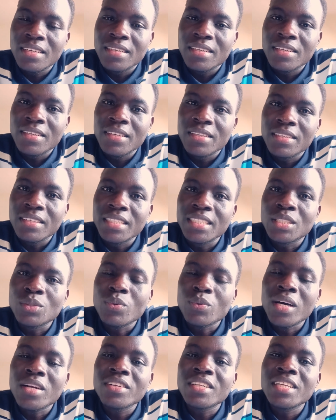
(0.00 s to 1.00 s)
is
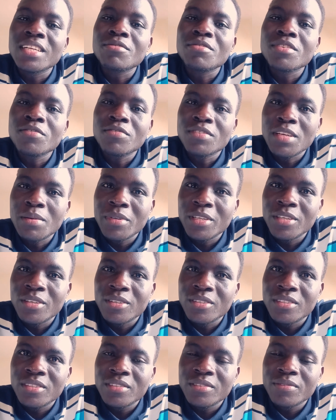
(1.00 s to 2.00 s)
150 million.
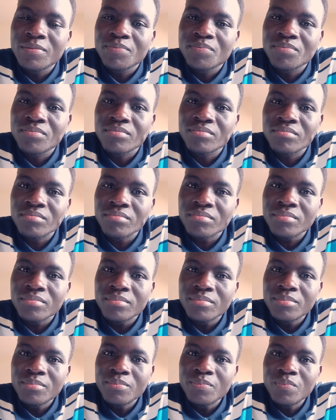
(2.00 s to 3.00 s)

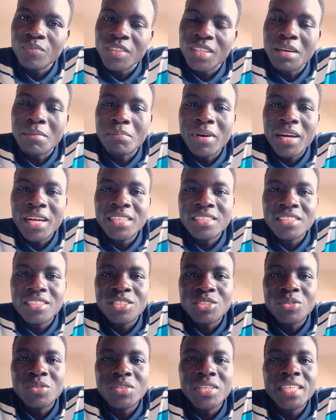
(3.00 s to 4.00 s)
The price has
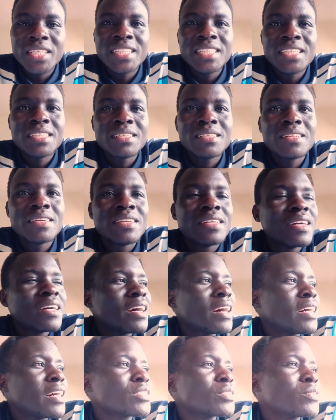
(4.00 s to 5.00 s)
already
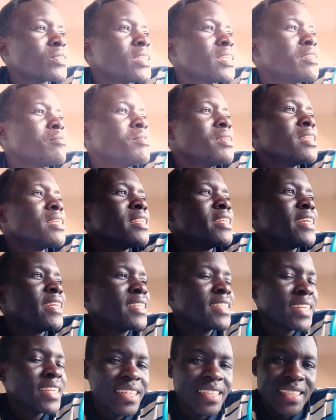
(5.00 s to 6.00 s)
been
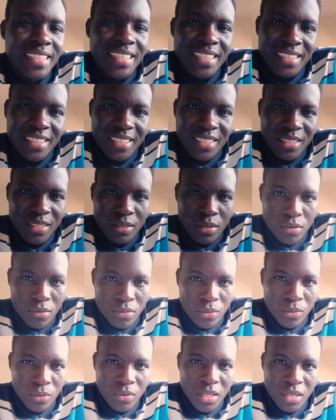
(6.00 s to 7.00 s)
dictated through the
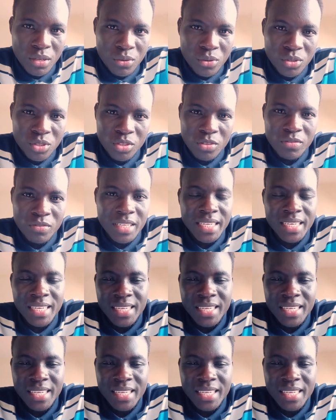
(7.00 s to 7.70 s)
course of the dealing.